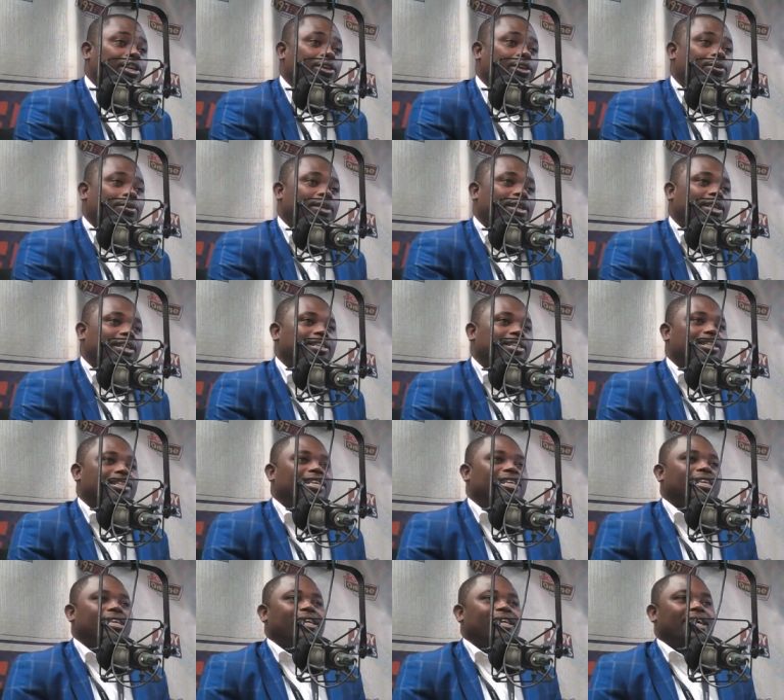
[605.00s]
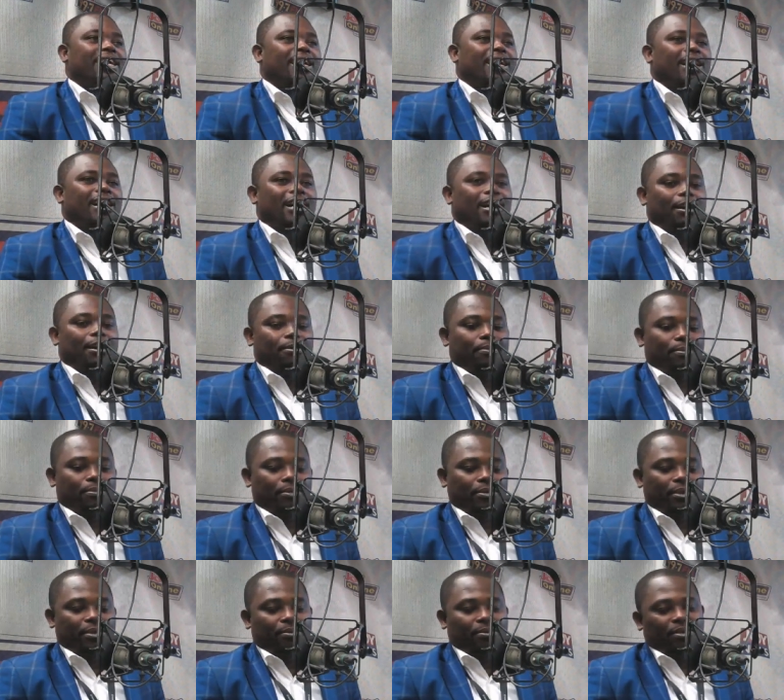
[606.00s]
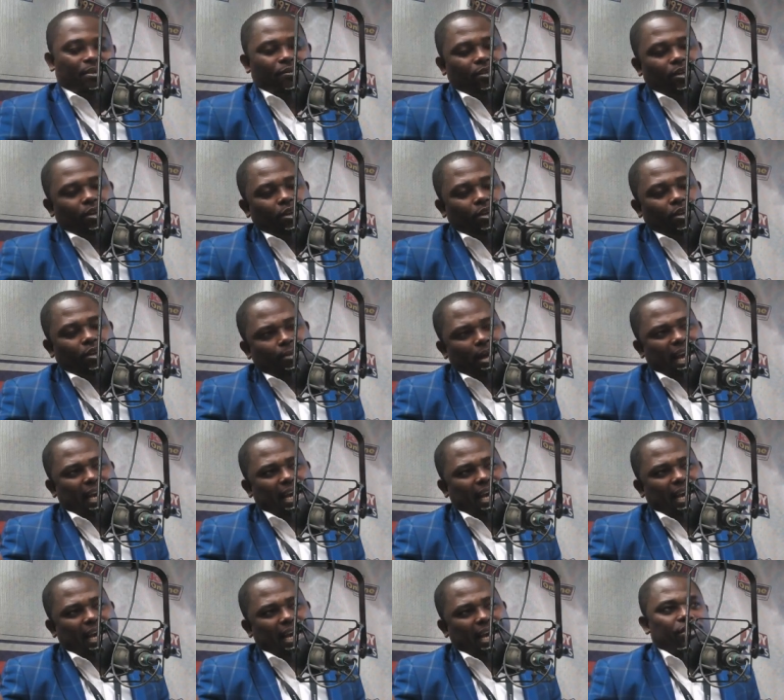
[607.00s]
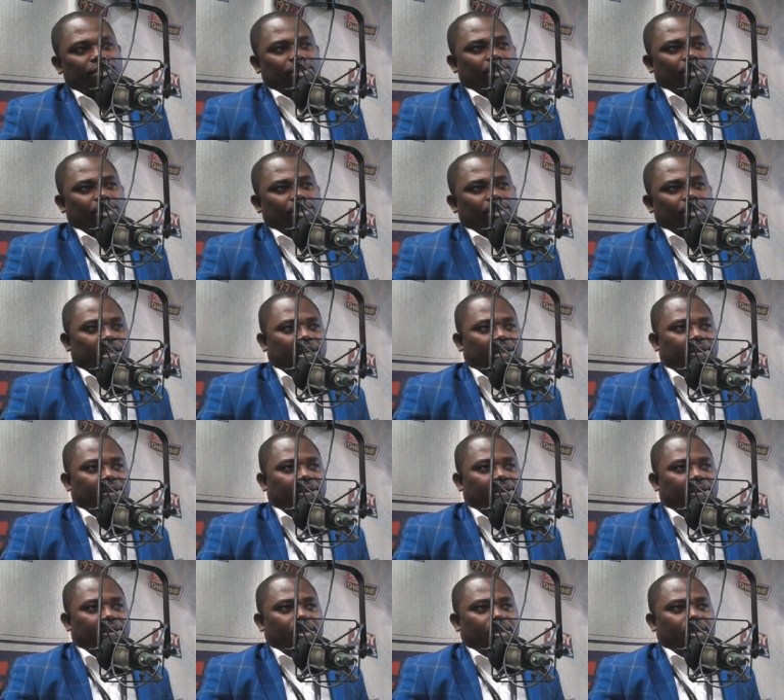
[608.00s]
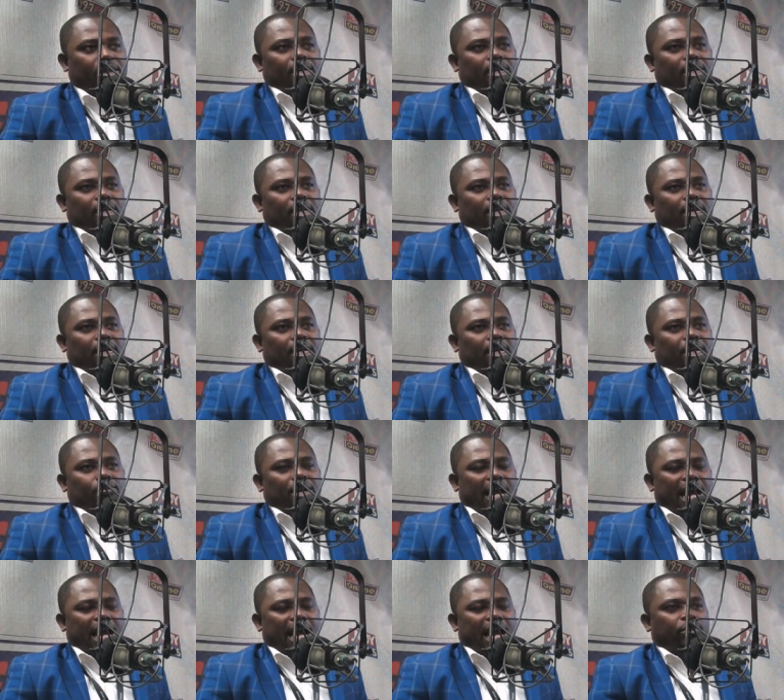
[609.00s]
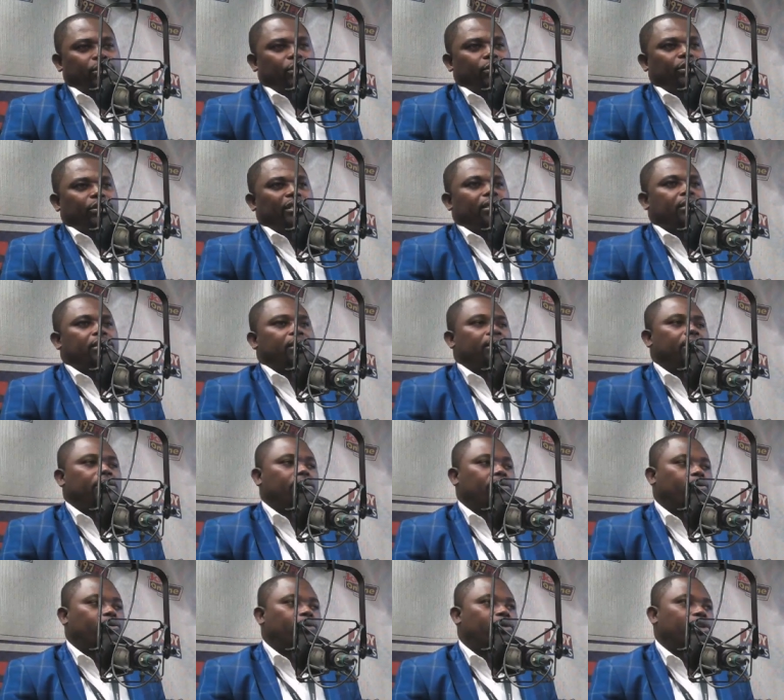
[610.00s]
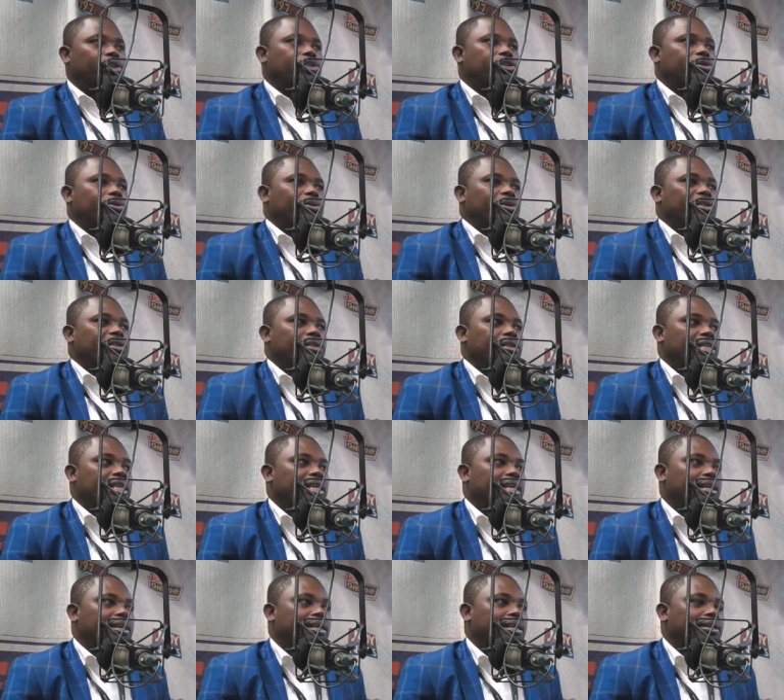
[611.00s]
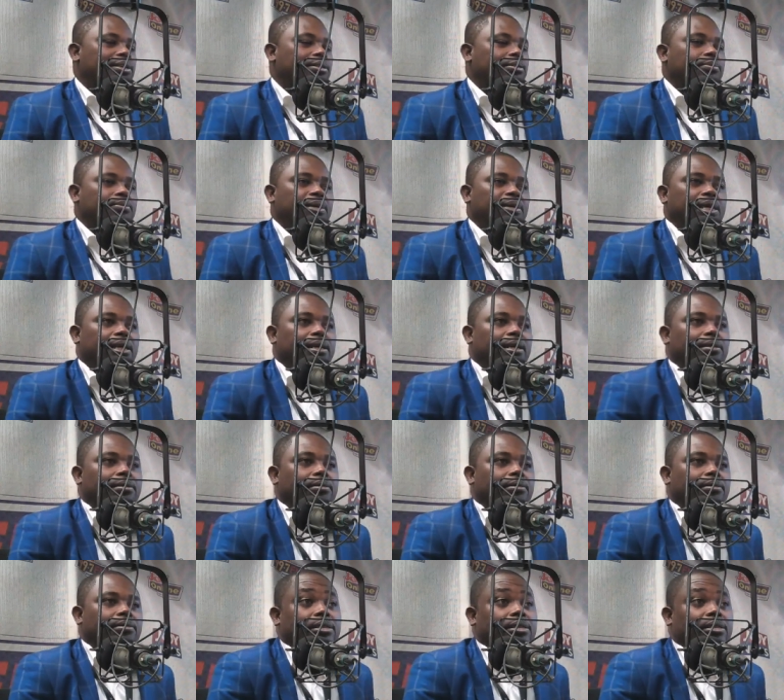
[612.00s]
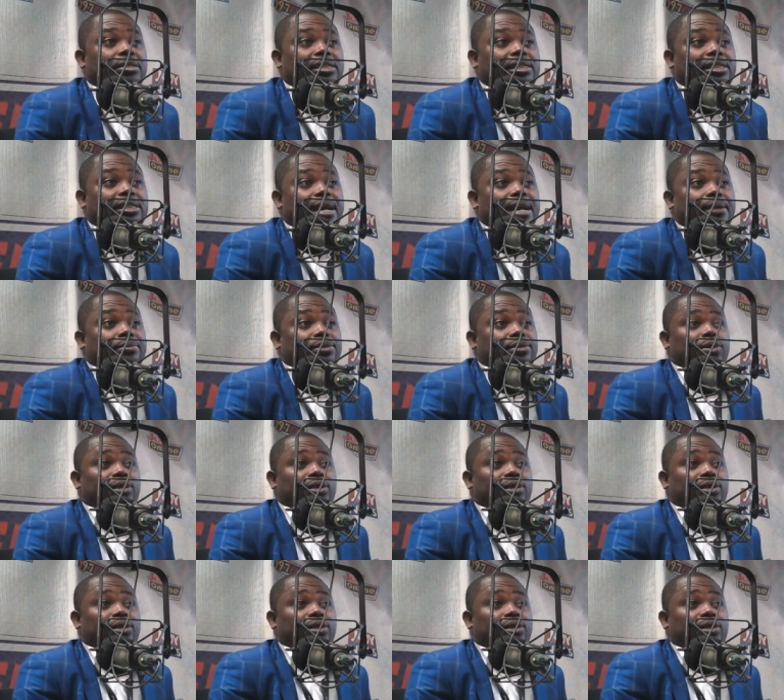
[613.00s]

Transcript: curious, um, the, if you look back at the journey, uh, how would you distill what you would say could be some steps or